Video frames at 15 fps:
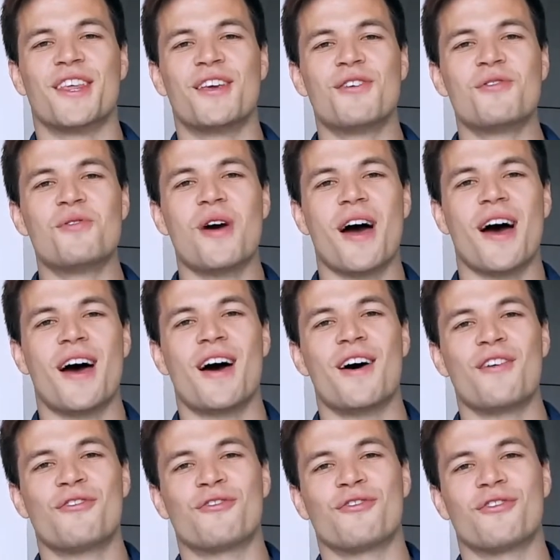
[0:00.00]
You
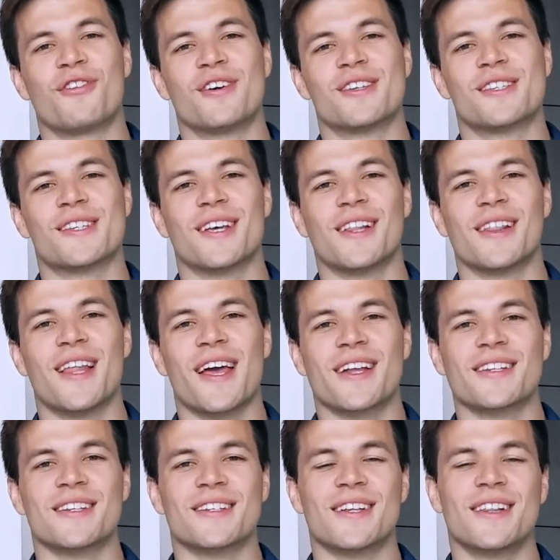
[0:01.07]
have
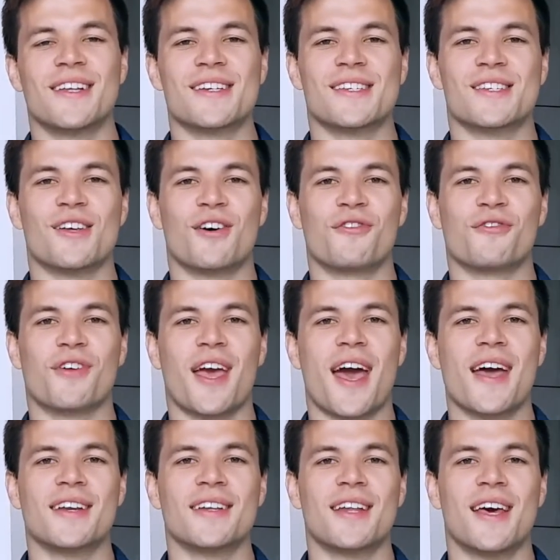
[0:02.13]
selected a list of
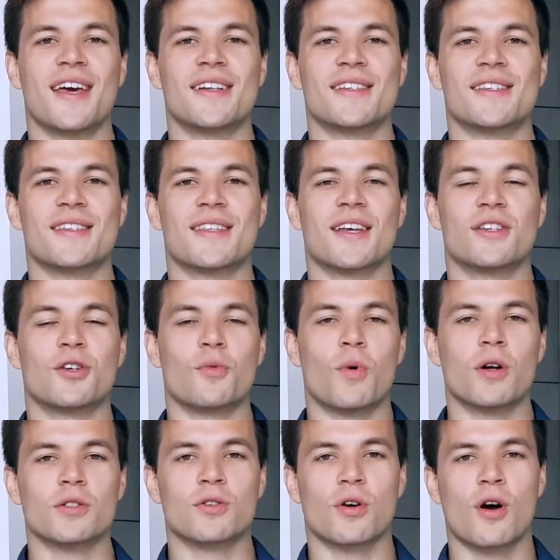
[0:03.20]
candidates that you
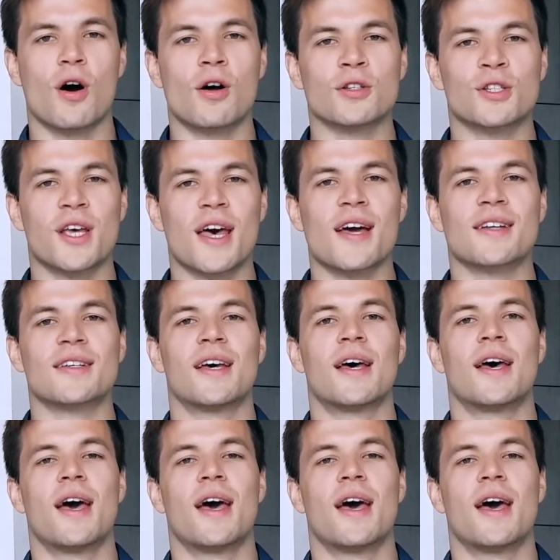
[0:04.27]
want to contact,